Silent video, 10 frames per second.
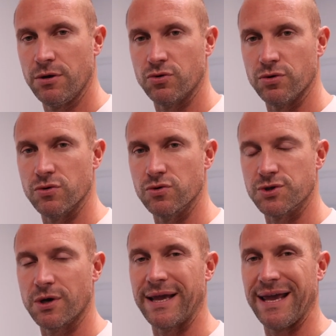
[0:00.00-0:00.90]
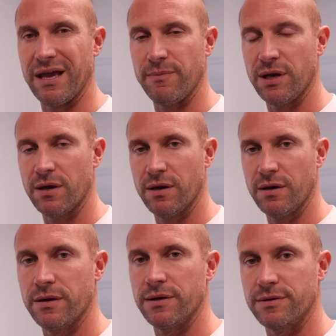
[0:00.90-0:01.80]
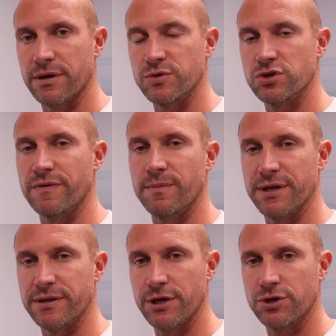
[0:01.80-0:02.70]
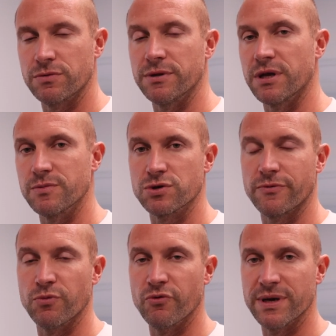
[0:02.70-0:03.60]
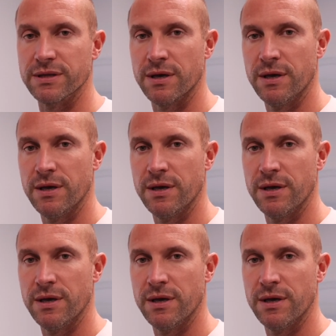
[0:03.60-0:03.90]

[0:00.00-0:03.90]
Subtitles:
to use gaming in terms of rehabilitation, in terms of movement.